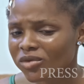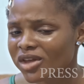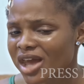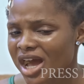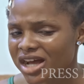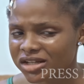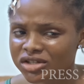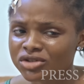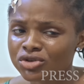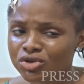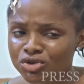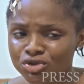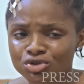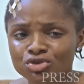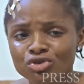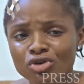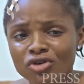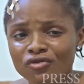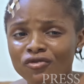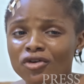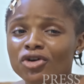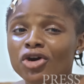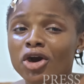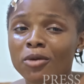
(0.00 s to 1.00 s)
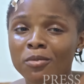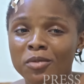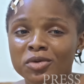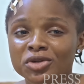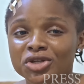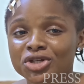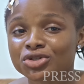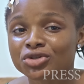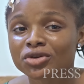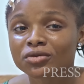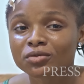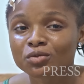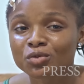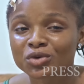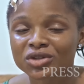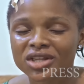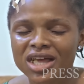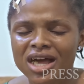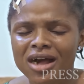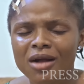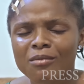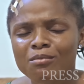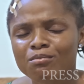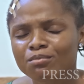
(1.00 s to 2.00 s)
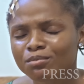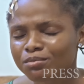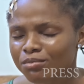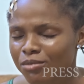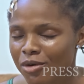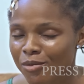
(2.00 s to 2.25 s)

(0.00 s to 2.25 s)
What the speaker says: I think we should go for a competition with that